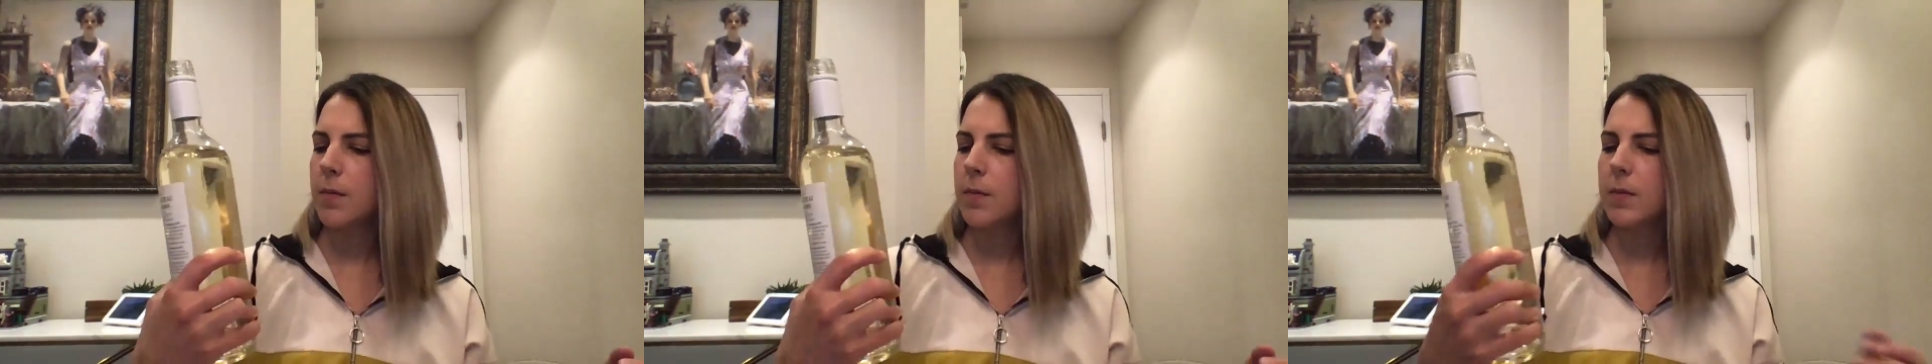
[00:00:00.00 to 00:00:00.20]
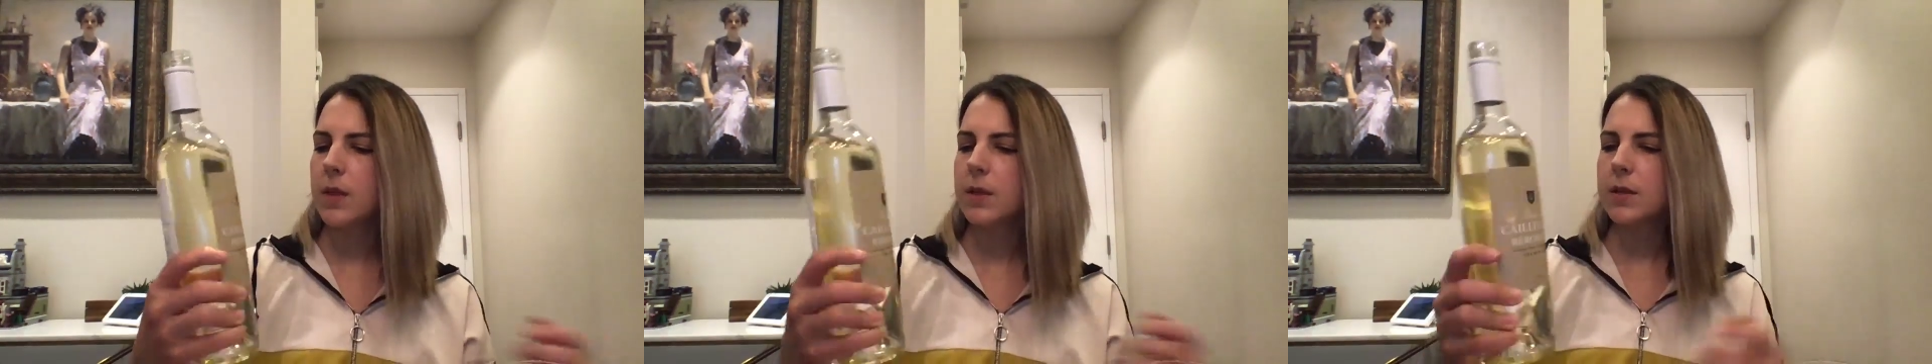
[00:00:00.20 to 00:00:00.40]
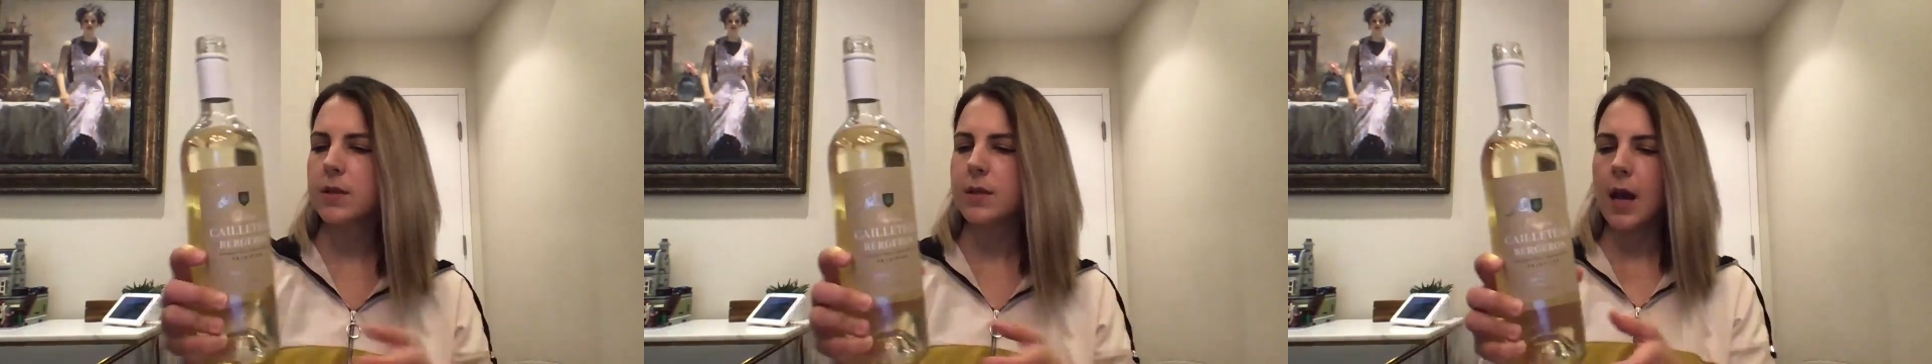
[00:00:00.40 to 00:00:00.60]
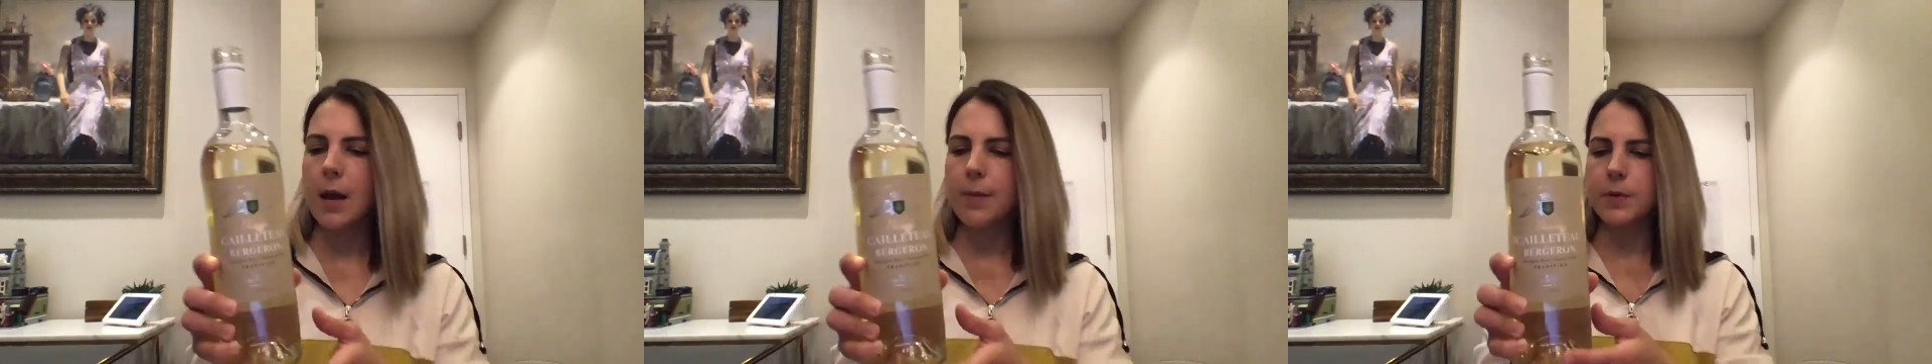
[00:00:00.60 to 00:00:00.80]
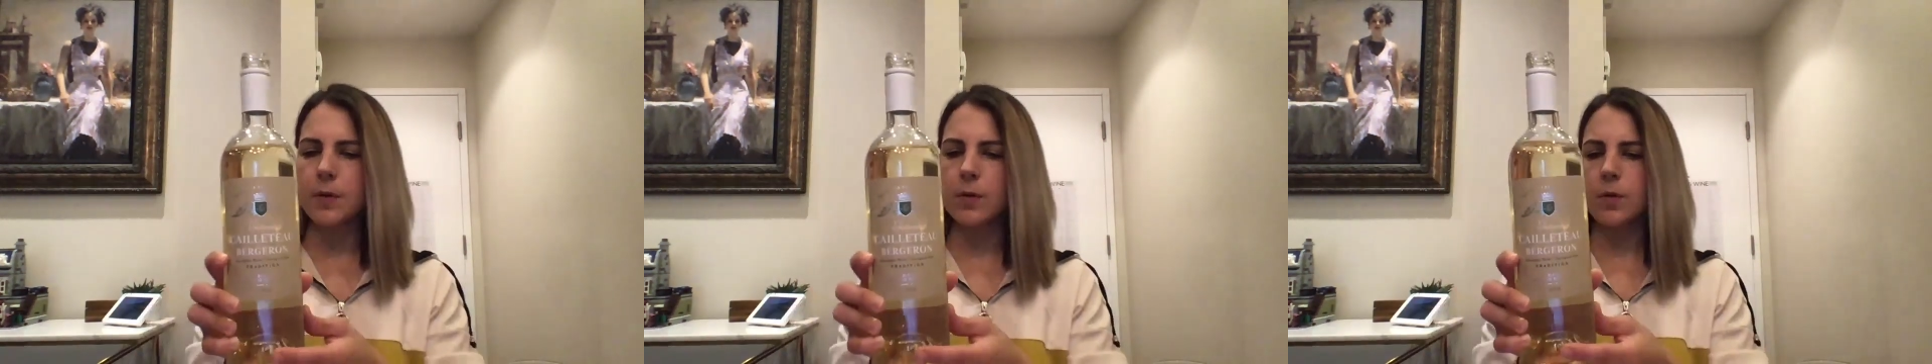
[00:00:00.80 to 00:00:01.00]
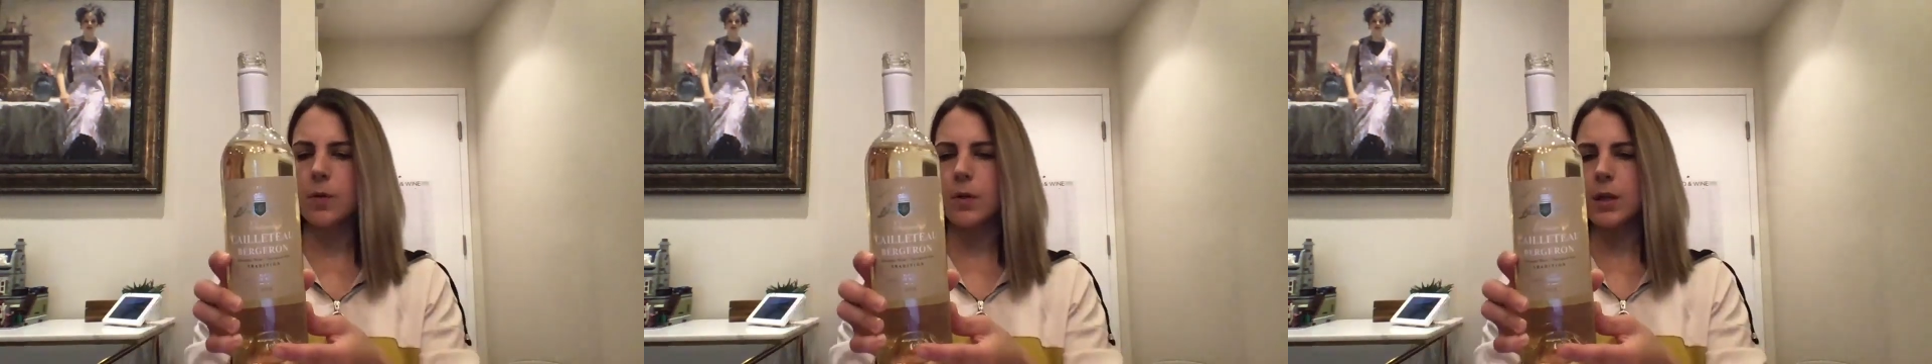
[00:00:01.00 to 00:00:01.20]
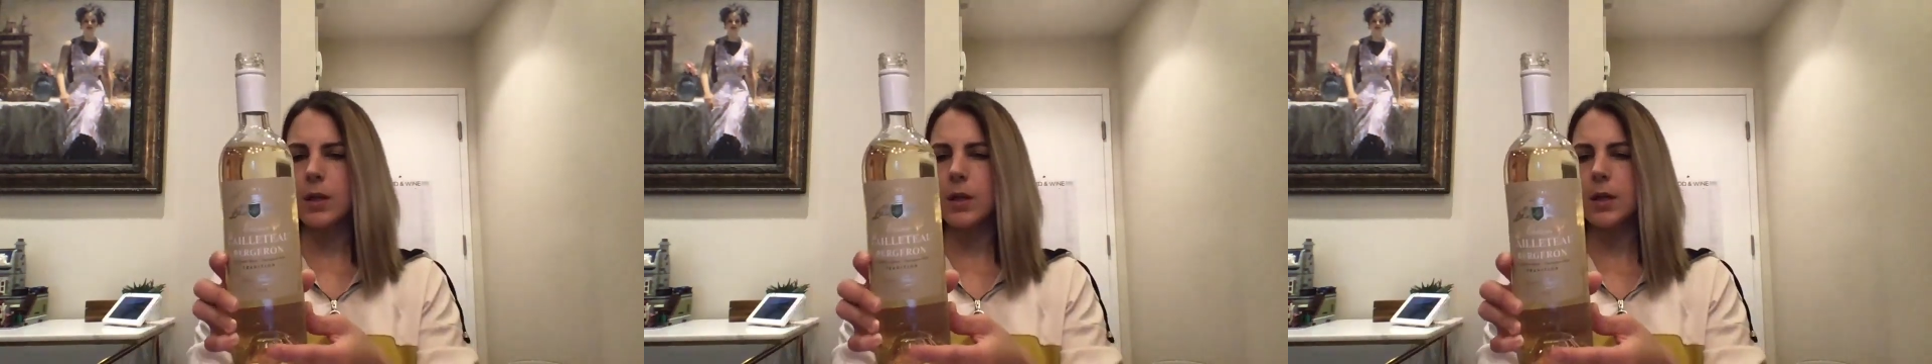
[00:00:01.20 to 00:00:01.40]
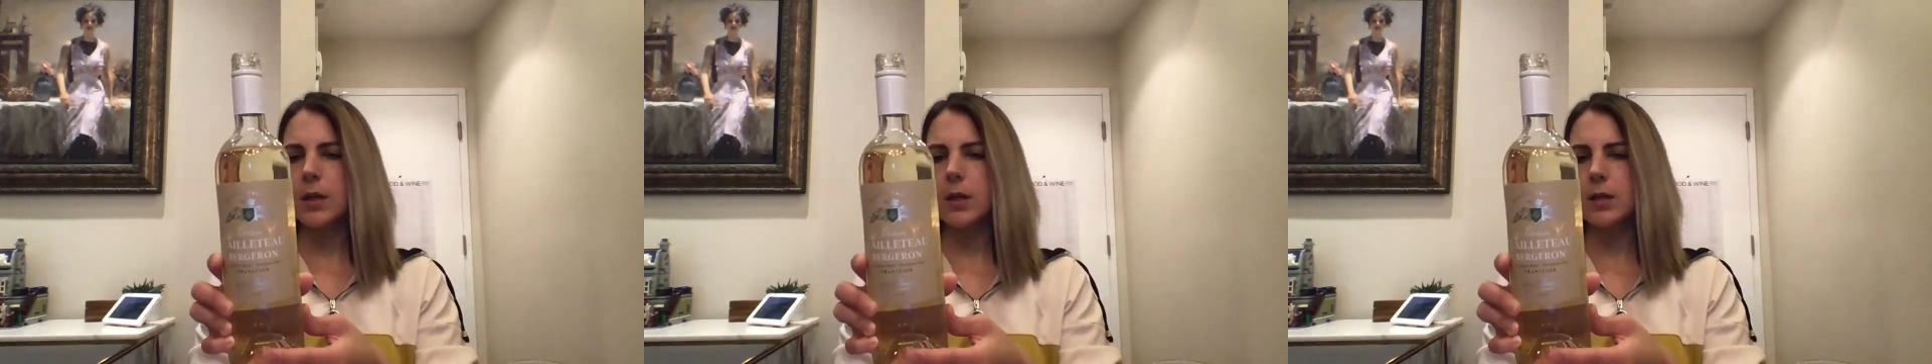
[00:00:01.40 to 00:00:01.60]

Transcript: this is absolutely